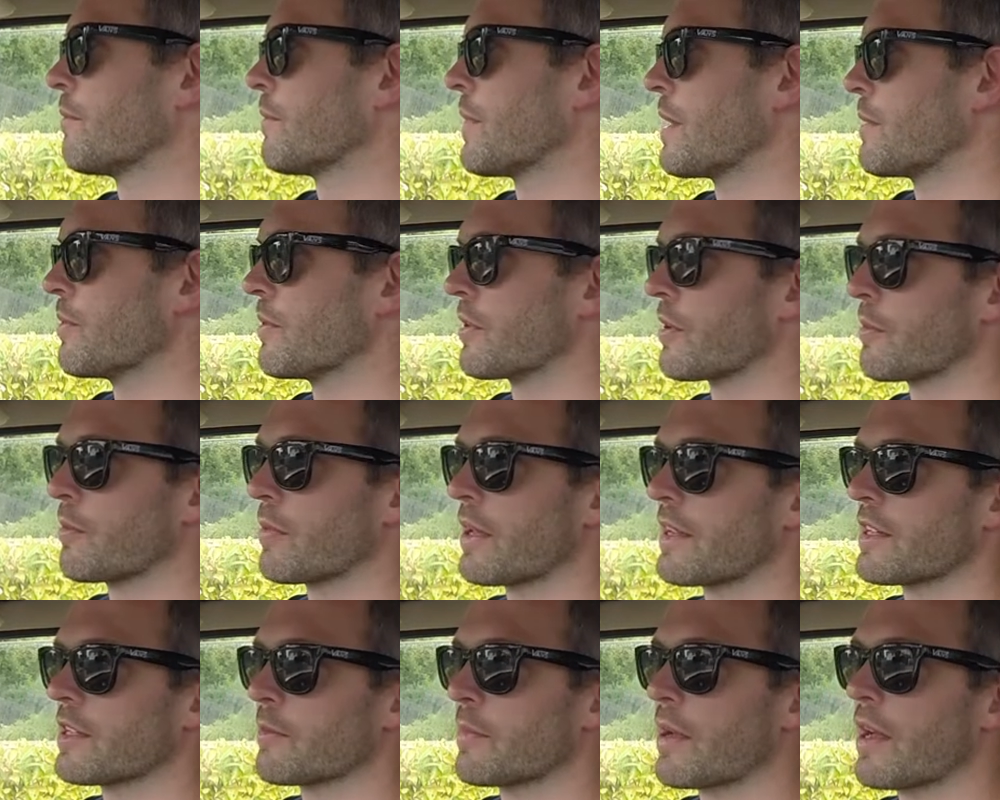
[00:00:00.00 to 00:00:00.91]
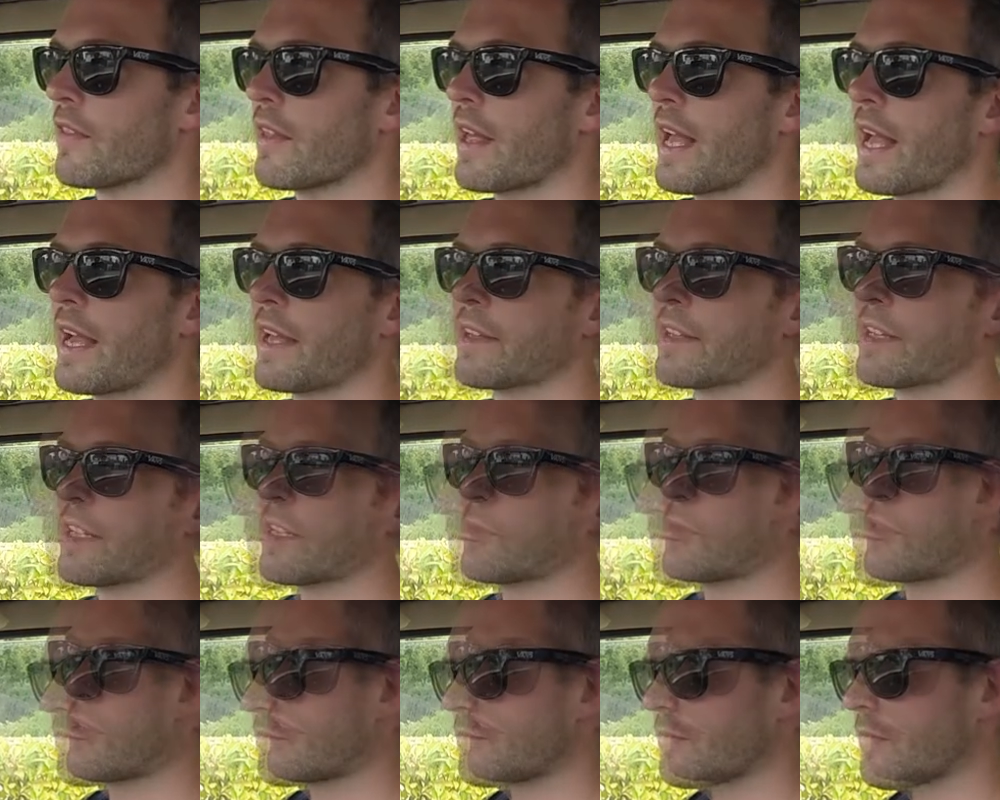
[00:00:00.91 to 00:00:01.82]
people complained about the handling
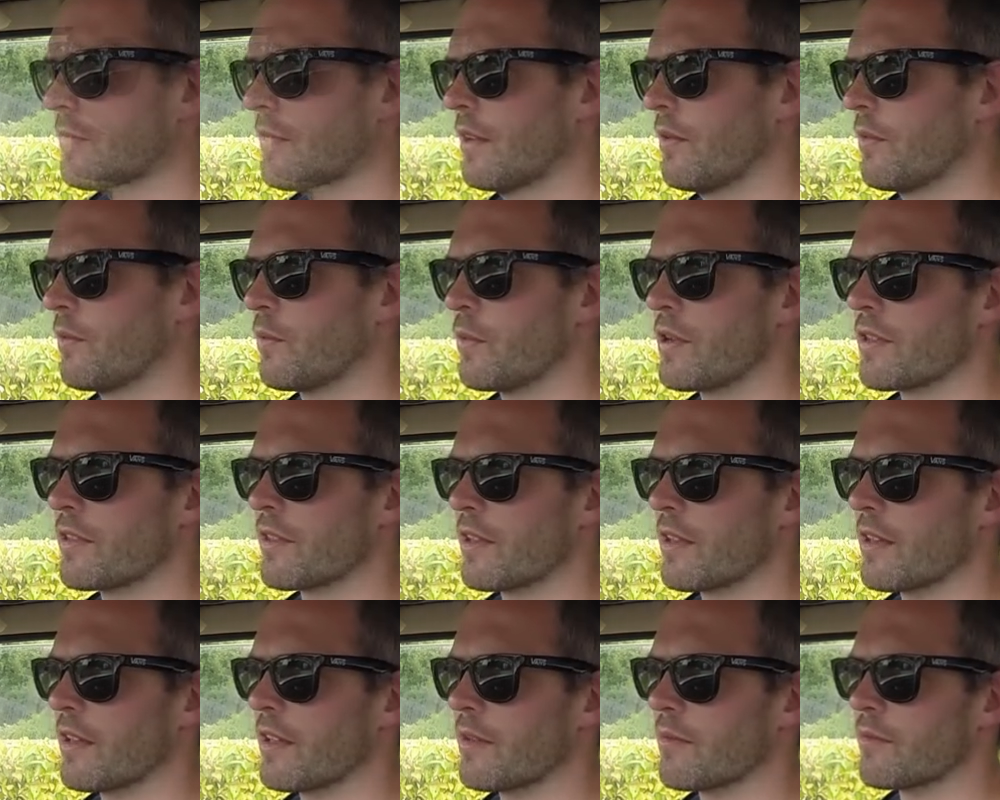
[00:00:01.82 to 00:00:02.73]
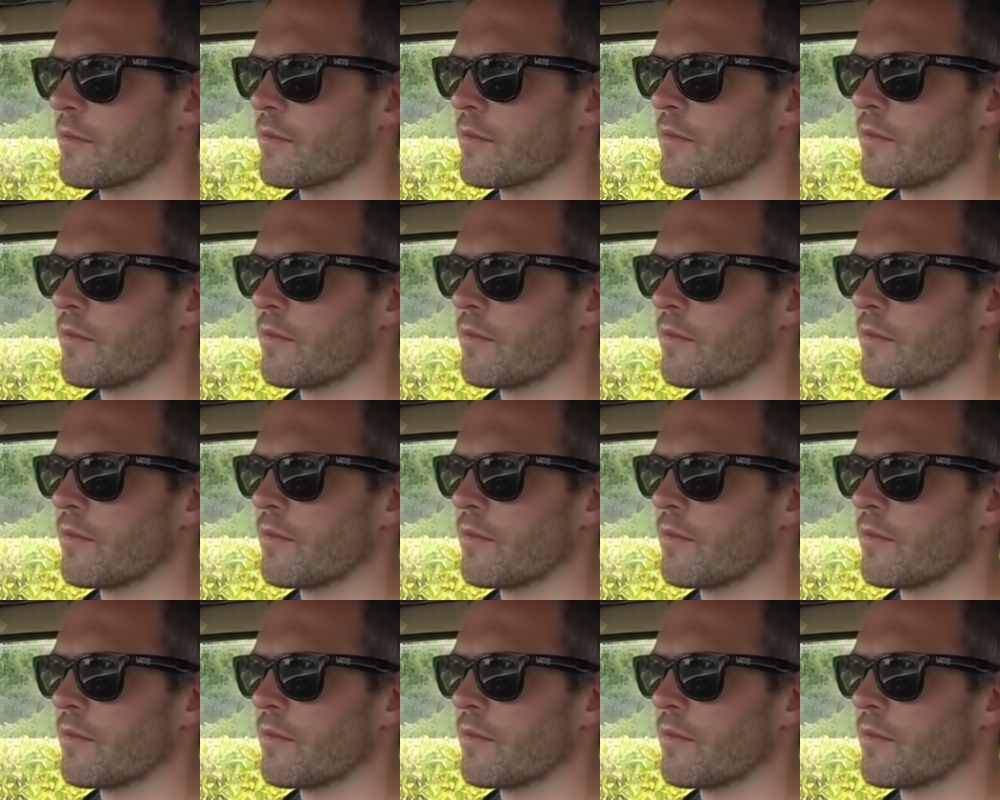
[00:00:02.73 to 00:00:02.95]
with uh,